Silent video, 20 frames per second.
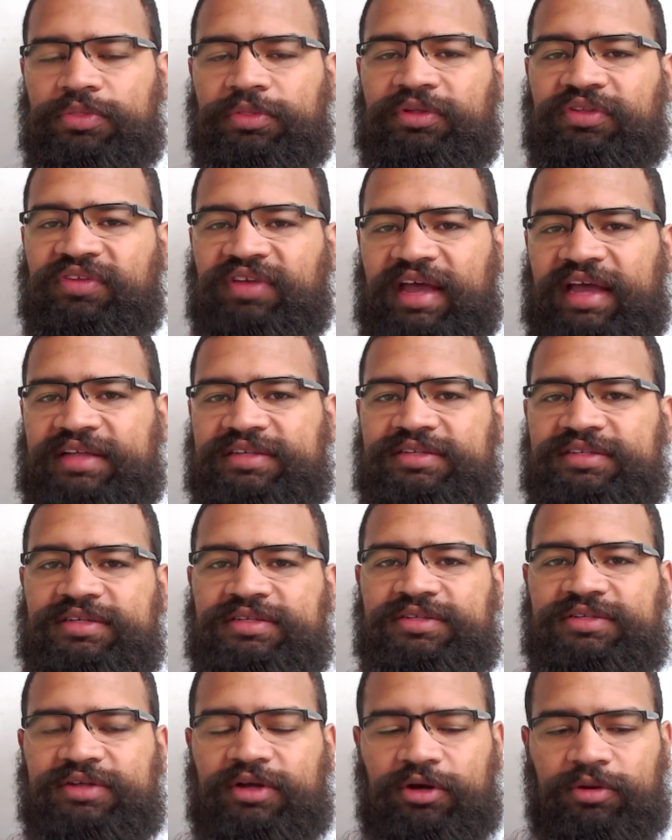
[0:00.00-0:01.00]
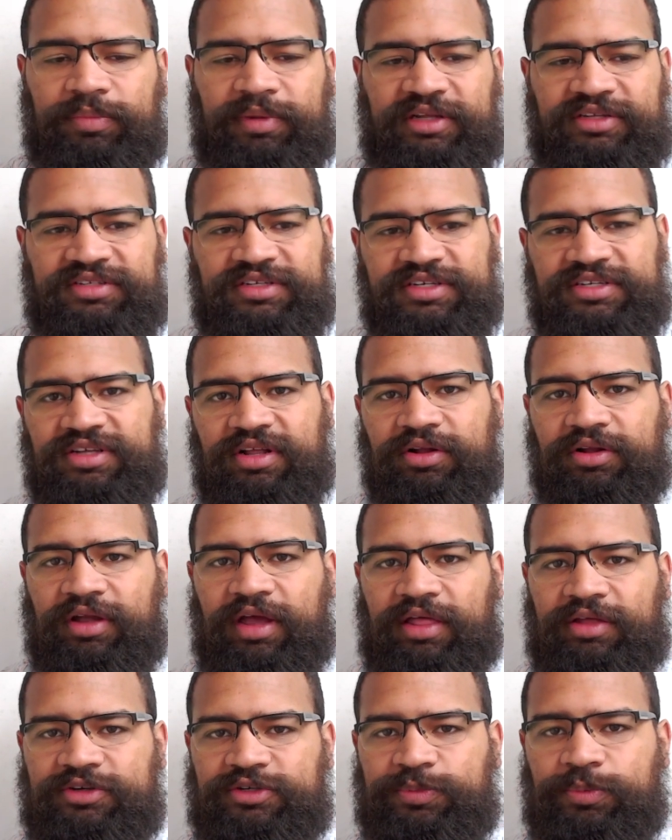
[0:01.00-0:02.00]
The taxes are about six hundred
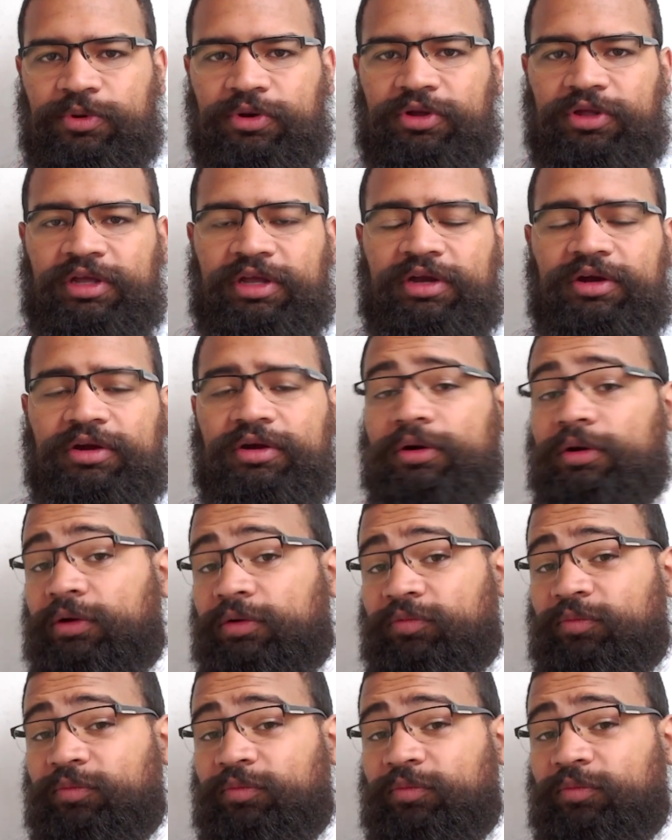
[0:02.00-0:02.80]
dollars per year,